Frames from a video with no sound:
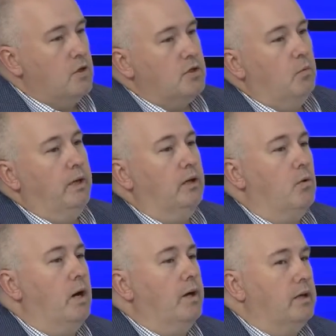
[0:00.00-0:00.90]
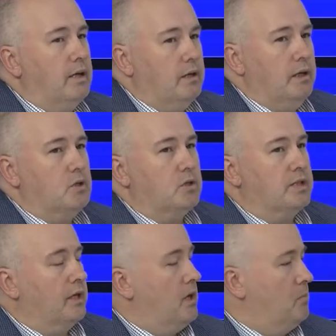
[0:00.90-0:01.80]
So we acquired an
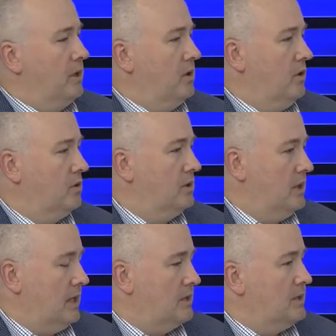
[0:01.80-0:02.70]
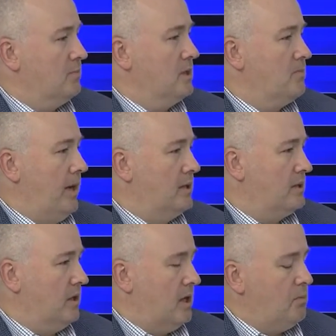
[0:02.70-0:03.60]
interesting company called Sigma
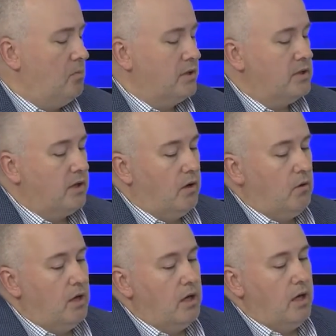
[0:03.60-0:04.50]
Space a couple months ago,